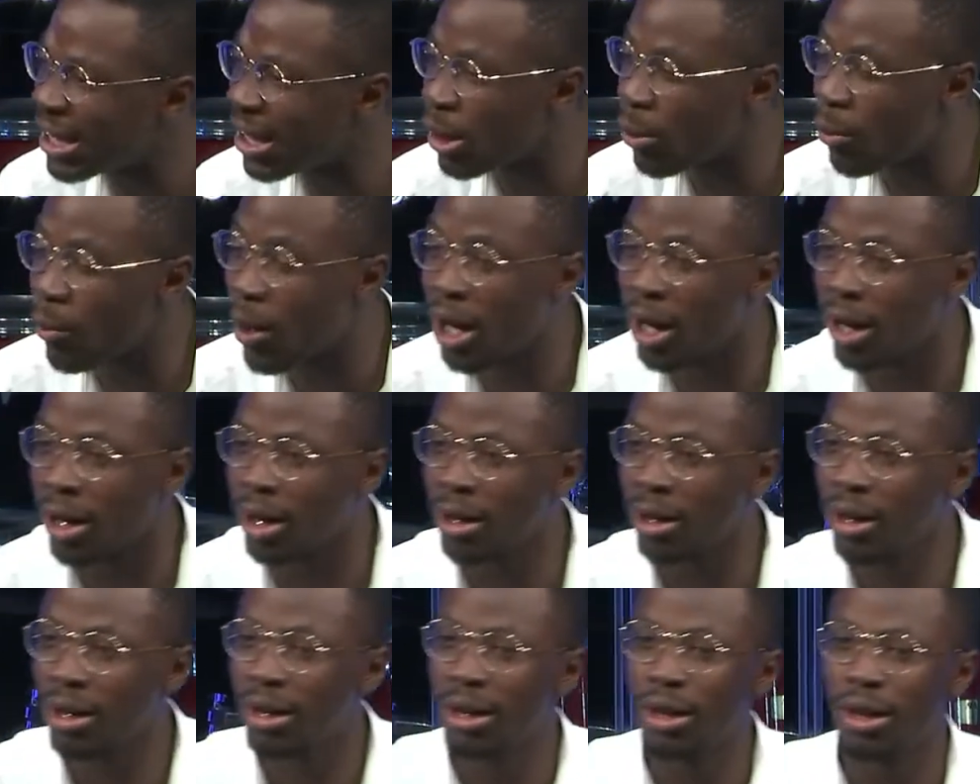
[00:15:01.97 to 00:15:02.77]
they were,
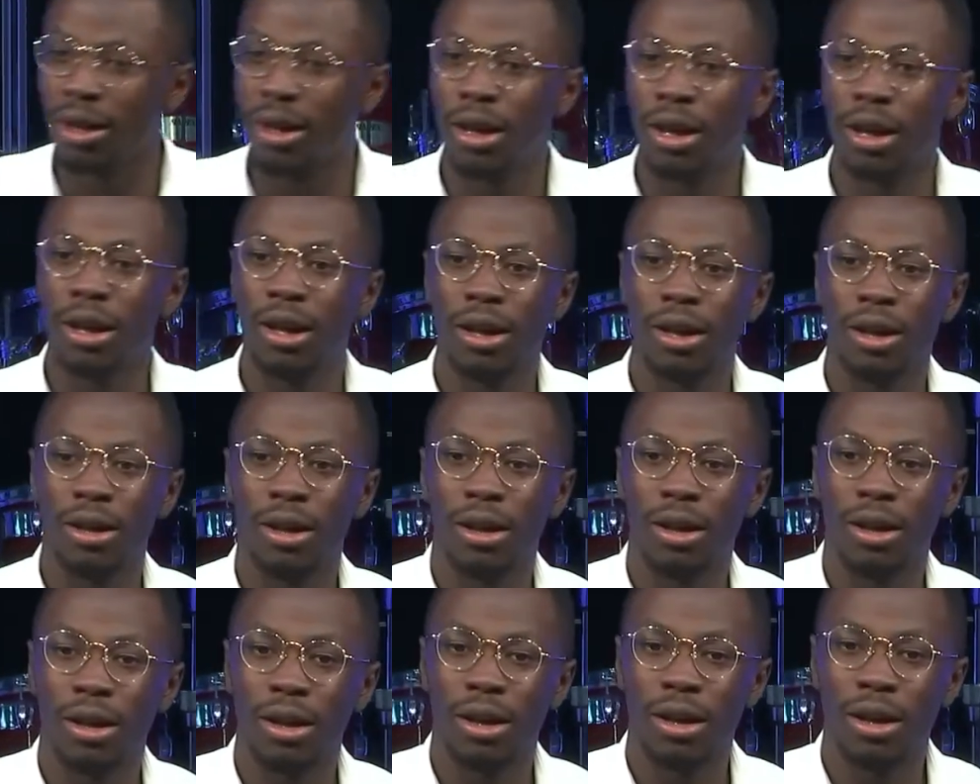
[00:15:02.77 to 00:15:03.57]

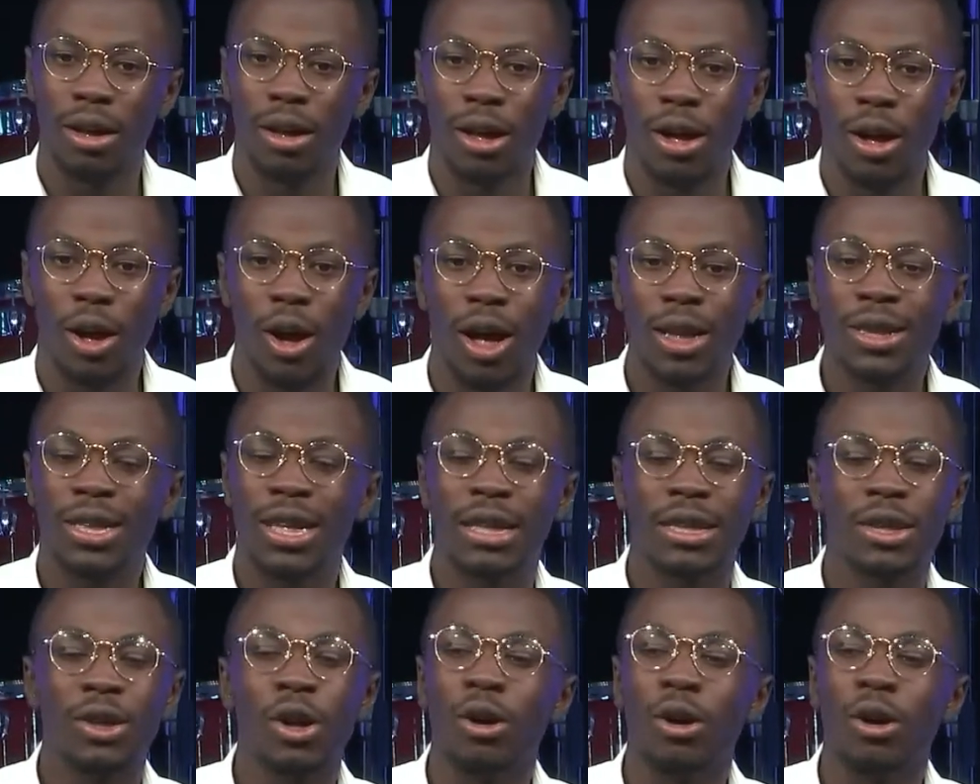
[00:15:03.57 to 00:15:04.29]
God says,